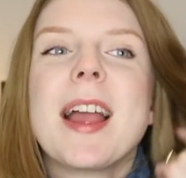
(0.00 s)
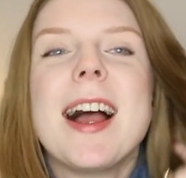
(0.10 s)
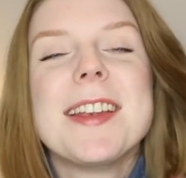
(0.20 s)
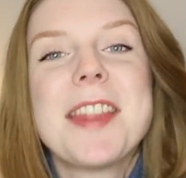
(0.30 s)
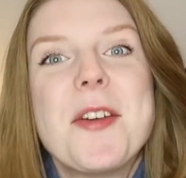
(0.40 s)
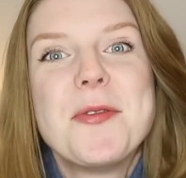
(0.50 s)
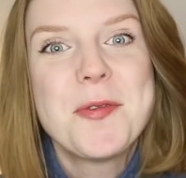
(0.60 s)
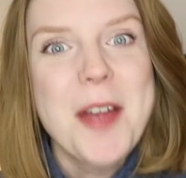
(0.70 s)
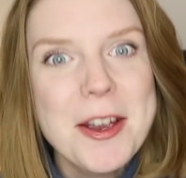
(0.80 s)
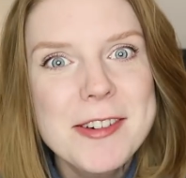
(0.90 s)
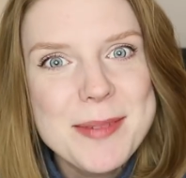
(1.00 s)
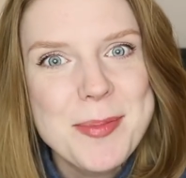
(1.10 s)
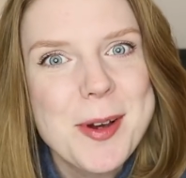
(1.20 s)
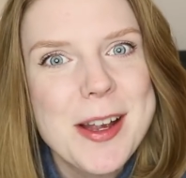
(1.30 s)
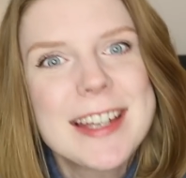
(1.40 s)
And they're very
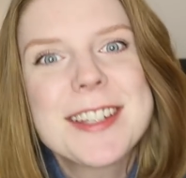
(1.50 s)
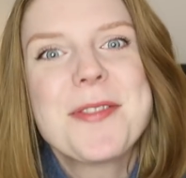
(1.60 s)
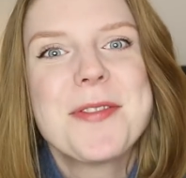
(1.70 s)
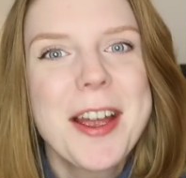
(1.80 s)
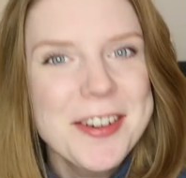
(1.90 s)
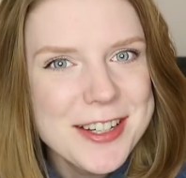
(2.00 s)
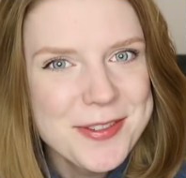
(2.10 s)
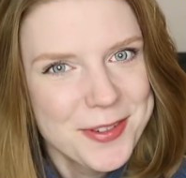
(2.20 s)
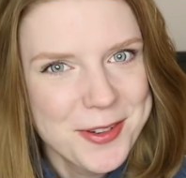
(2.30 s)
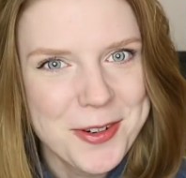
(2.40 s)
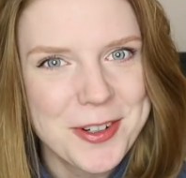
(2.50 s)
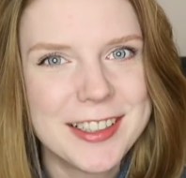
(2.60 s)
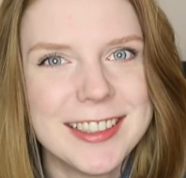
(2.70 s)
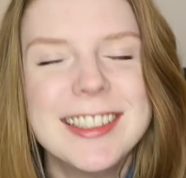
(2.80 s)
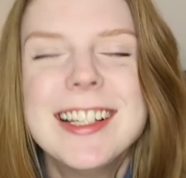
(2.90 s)
bright, very
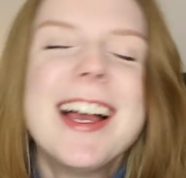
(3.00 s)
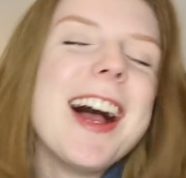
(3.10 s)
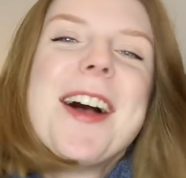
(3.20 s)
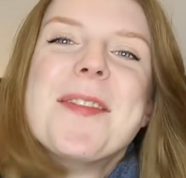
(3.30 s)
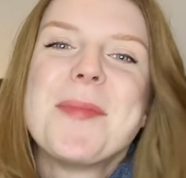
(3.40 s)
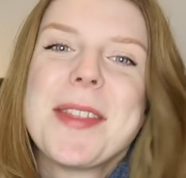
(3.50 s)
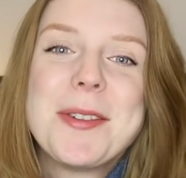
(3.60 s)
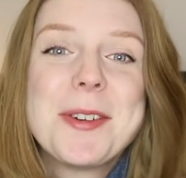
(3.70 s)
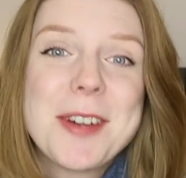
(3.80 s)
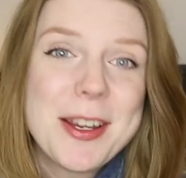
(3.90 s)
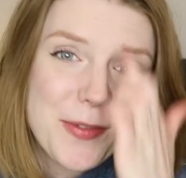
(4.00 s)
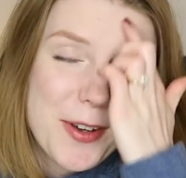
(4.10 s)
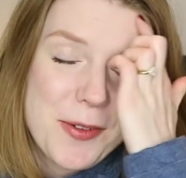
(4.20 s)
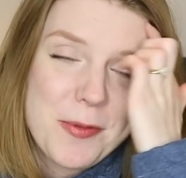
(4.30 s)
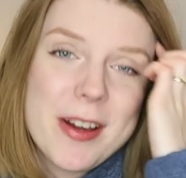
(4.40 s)
floral, um, but they were great
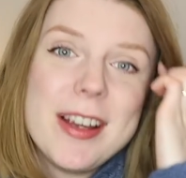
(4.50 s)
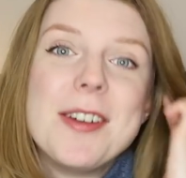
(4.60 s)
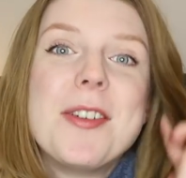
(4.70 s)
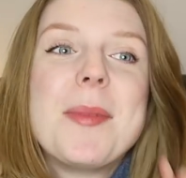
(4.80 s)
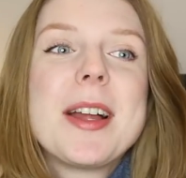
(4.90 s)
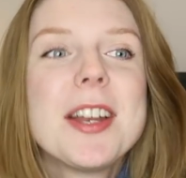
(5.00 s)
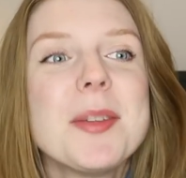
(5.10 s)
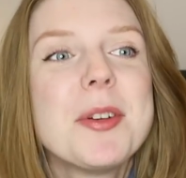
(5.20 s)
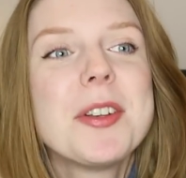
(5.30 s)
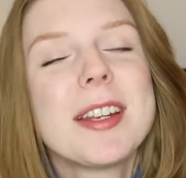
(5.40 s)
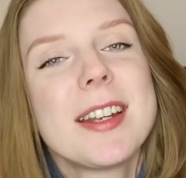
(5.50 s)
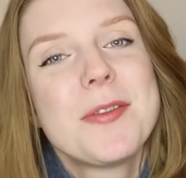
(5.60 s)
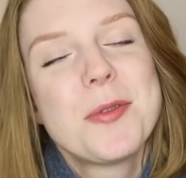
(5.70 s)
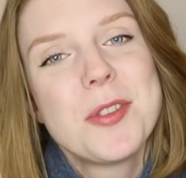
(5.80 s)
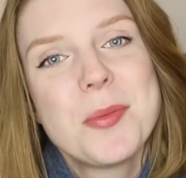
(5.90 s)
fun wearing on my honeymoon, and
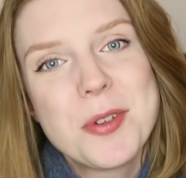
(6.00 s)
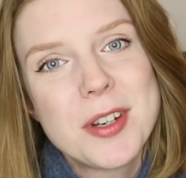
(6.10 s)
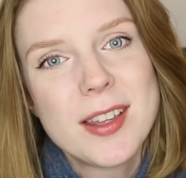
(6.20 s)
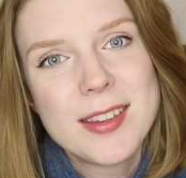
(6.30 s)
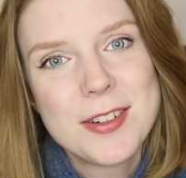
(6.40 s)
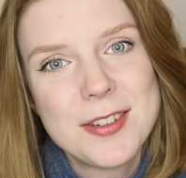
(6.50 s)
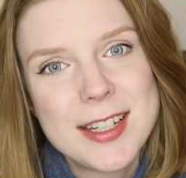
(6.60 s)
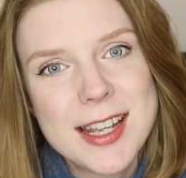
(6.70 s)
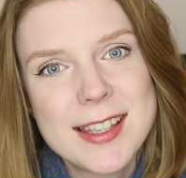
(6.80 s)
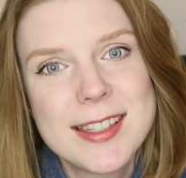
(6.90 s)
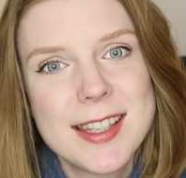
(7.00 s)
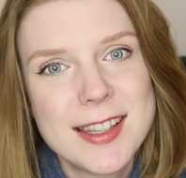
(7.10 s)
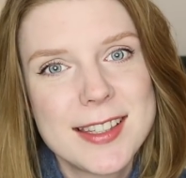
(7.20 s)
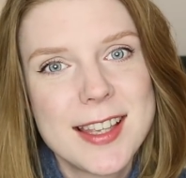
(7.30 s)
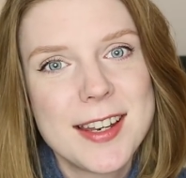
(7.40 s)
I've worn them on other holidays
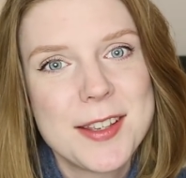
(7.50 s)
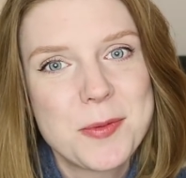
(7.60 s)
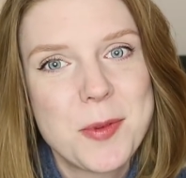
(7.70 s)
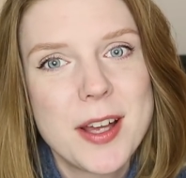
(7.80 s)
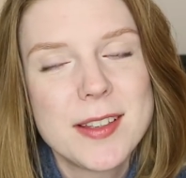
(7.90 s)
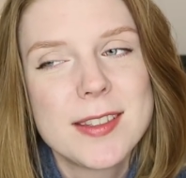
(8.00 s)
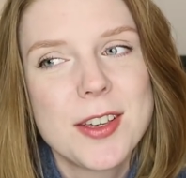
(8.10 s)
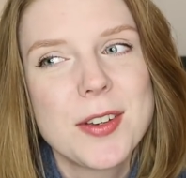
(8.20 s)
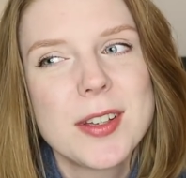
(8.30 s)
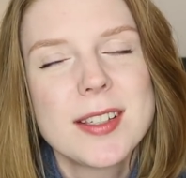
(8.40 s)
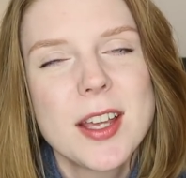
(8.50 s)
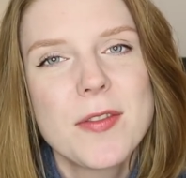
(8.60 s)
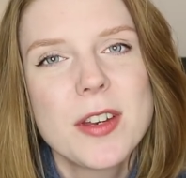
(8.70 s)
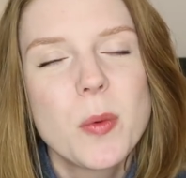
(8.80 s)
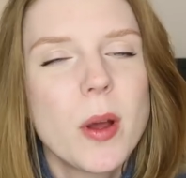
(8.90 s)
since then as well. So
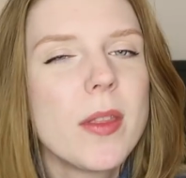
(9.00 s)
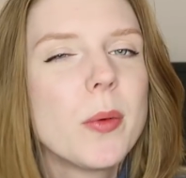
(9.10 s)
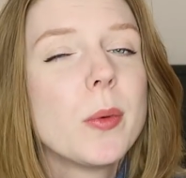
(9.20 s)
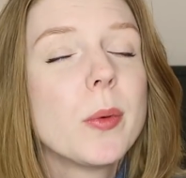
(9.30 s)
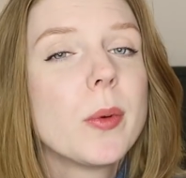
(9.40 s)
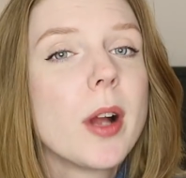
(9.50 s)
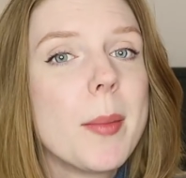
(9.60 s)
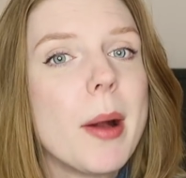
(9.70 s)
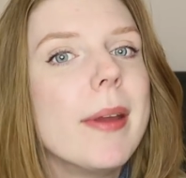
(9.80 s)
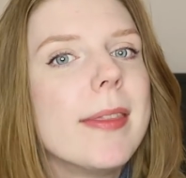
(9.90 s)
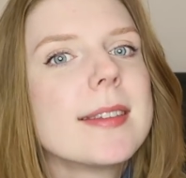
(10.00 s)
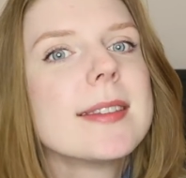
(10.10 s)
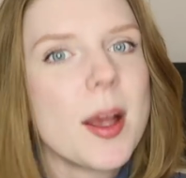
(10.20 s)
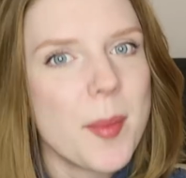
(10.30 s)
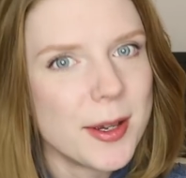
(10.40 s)
definitely one that will come out in the
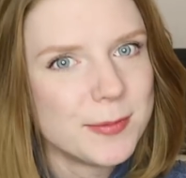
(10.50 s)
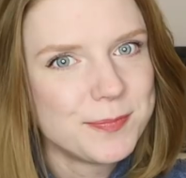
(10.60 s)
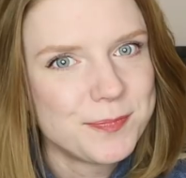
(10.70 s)
summer.